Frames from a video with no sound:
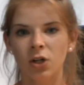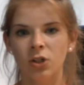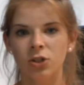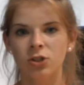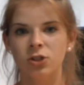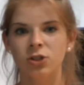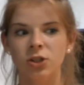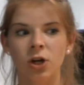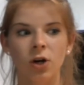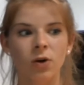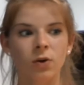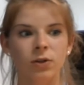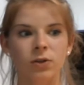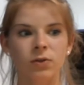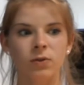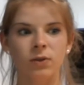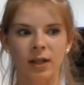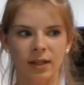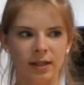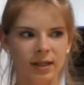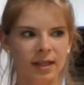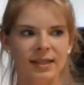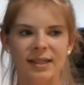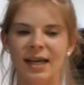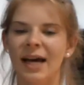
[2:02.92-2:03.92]
show you
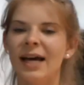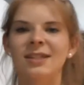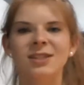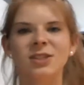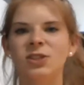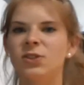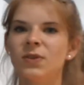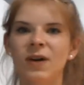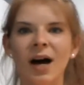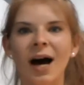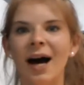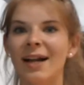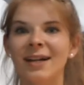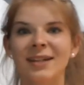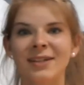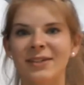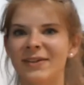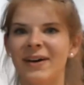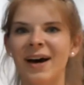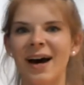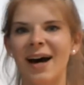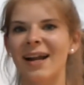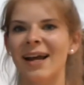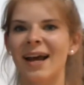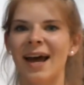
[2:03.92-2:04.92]
that like yes you got it
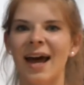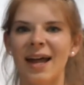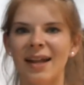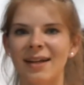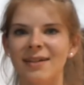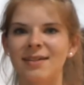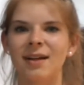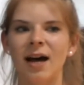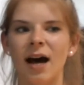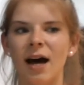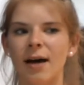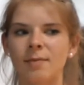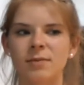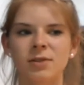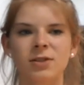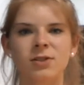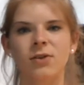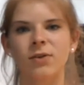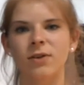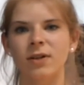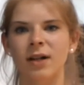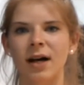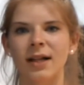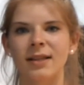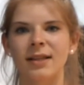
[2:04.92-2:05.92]
you got it and i'm
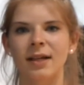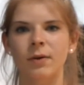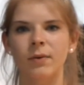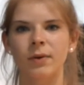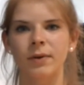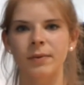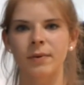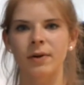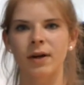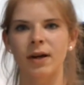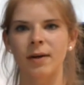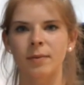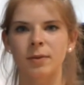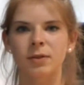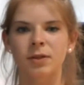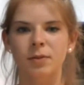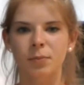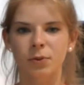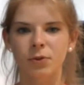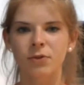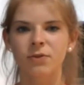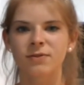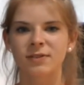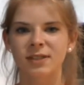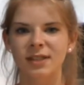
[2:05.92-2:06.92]
so glad that we were able to
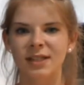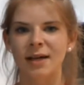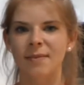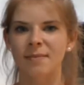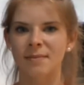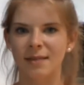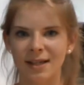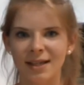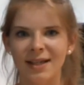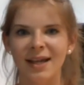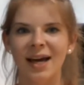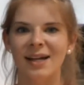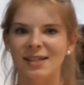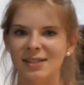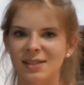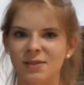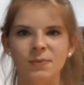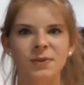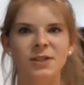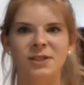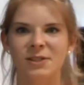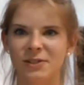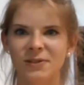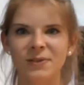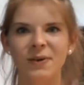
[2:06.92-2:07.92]
prove to them that yes
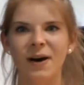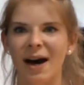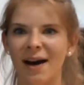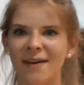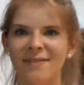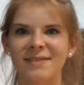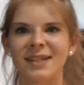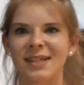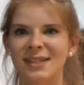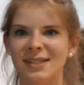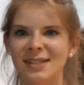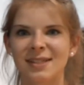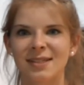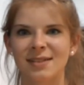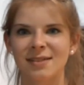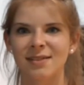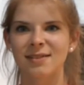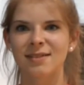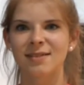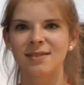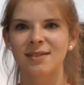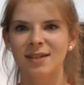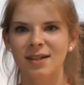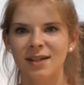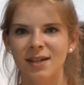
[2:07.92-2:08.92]
we do have this
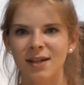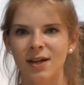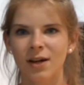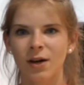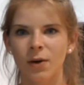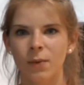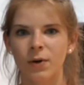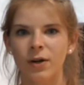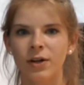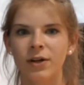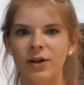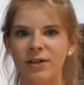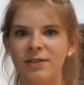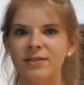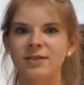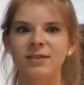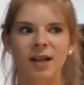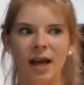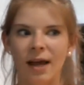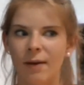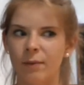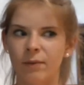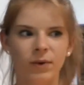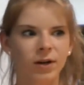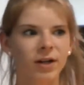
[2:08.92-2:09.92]
and we're good
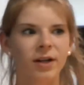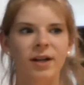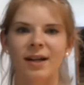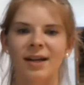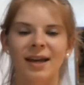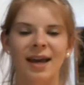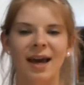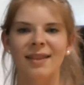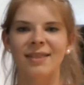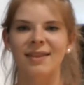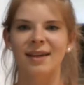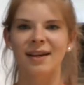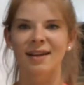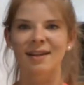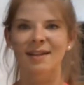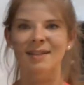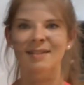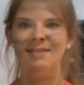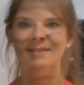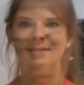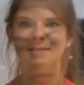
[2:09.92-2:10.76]
and we're gonna get there